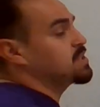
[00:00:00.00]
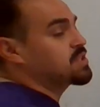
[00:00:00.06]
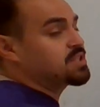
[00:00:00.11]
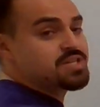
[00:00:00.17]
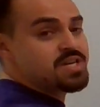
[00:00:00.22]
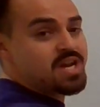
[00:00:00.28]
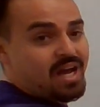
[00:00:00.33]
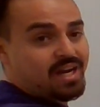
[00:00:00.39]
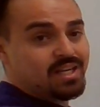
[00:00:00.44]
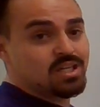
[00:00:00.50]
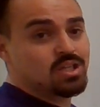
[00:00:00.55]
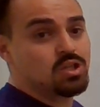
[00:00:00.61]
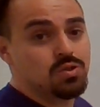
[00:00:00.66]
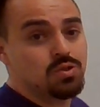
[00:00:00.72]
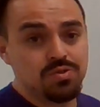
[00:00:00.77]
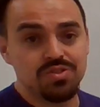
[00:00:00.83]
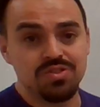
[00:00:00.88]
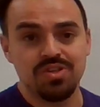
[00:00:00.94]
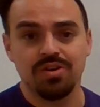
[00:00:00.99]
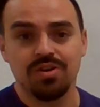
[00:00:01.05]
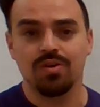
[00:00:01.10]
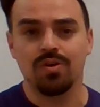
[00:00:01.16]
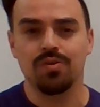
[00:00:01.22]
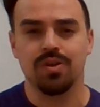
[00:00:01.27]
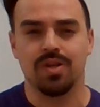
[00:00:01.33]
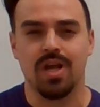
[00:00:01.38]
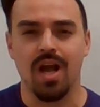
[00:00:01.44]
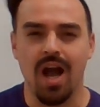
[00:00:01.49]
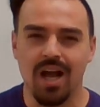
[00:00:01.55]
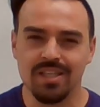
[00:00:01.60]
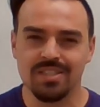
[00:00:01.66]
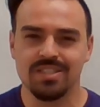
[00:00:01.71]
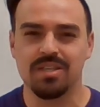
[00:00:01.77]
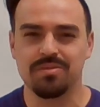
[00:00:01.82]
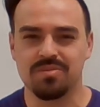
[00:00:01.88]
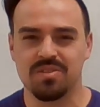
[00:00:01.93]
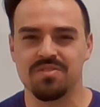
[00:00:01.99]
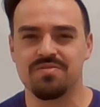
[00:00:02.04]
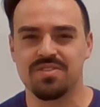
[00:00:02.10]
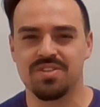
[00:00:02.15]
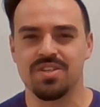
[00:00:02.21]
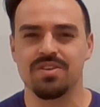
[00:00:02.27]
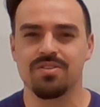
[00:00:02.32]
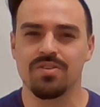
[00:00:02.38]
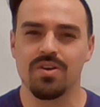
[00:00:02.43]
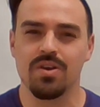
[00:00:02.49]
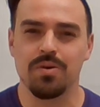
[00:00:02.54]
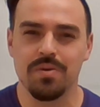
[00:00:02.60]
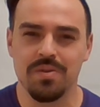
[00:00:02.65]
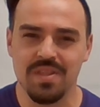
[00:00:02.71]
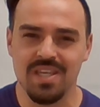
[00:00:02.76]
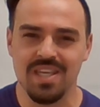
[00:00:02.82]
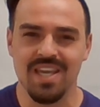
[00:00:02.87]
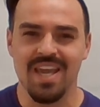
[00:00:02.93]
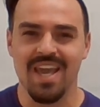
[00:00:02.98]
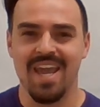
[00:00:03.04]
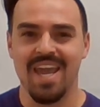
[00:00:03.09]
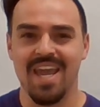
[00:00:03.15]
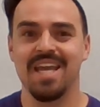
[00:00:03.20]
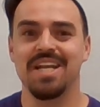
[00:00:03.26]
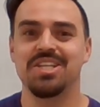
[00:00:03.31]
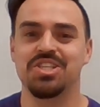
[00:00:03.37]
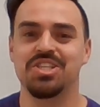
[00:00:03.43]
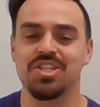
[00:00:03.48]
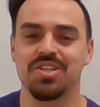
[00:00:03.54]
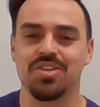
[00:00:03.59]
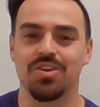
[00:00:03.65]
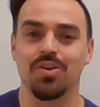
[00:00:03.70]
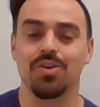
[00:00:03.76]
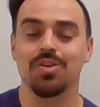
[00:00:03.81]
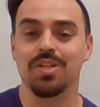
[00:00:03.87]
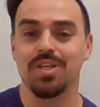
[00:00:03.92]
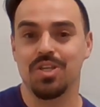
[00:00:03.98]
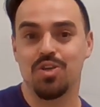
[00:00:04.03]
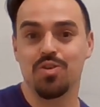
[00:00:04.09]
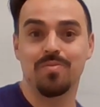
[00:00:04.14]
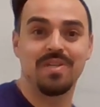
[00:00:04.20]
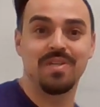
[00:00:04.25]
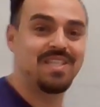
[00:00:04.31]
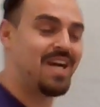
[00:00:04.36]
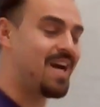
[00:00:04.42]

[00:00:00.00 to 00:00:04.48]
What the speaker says: it does not include zero. The concept of zero in the ancient early human